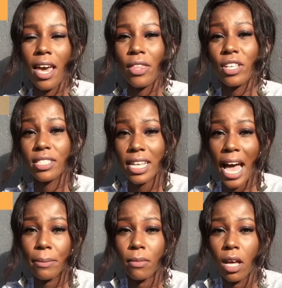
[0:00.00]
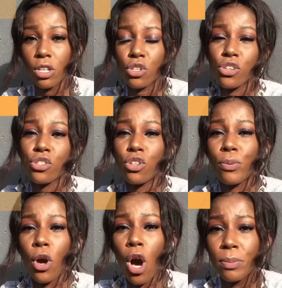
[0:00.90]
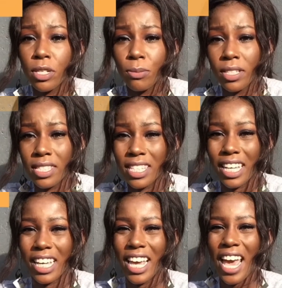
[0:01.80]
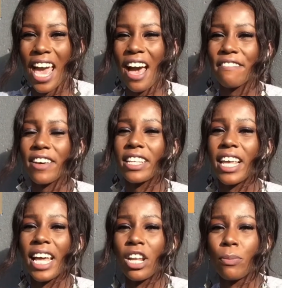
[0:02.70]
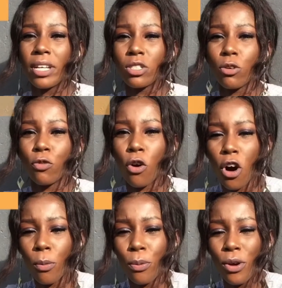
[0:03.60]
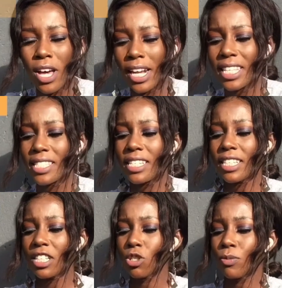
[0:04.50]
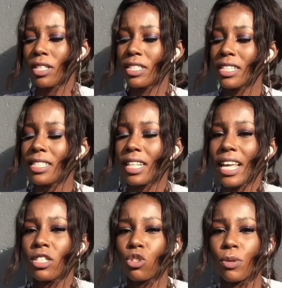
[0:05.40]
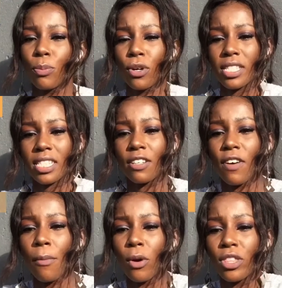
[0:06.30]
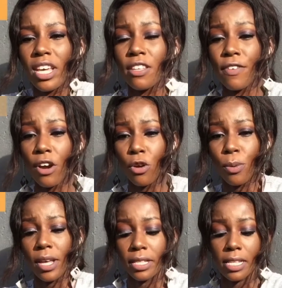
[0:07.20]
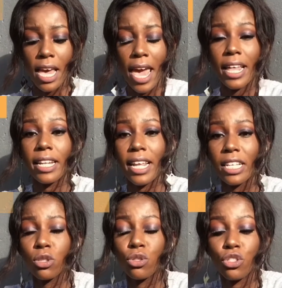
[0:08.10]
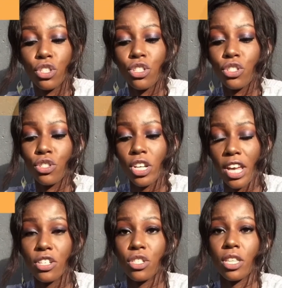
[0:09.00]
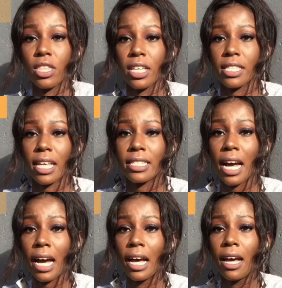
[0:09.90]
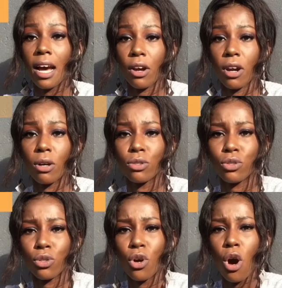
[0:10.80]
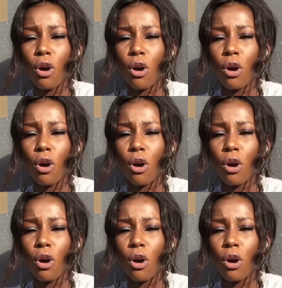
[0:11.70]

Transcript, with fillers: At this time, choose to be optimistic. Have an element of hope. Ladies and gentlemen, just learn to be positive about the environment and learn to change, change the things that are around you.